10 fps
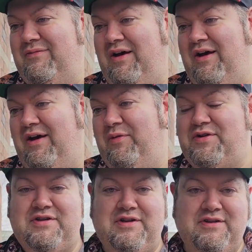Uh,
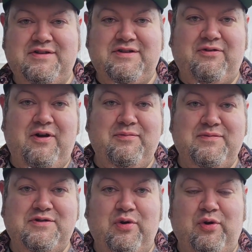which this is from
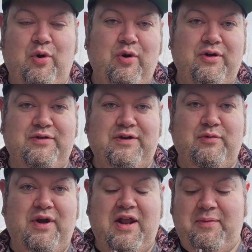Stuart Gordon, who did
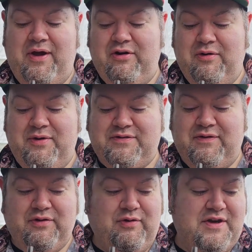Reanimator and a bunch of
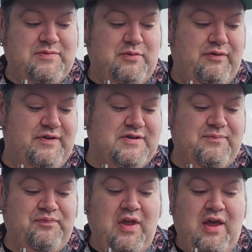other crazy movies.
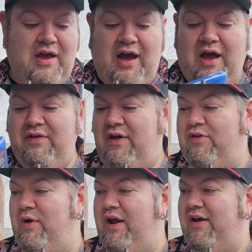And then the
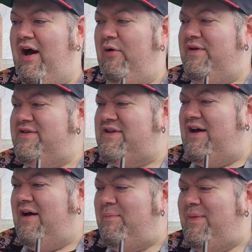other one I got was
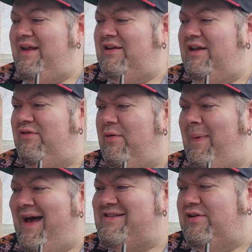uh, Meat Cleaver
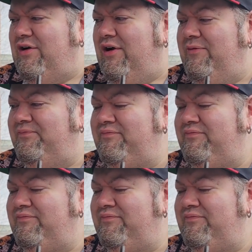Massacre.